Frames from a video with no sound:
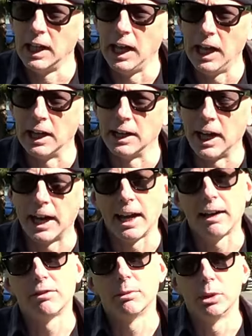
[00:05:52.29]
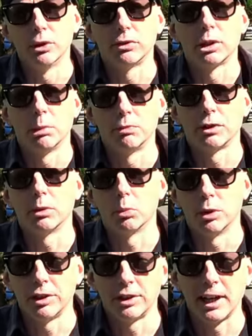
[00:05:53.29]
And I have the most comfort with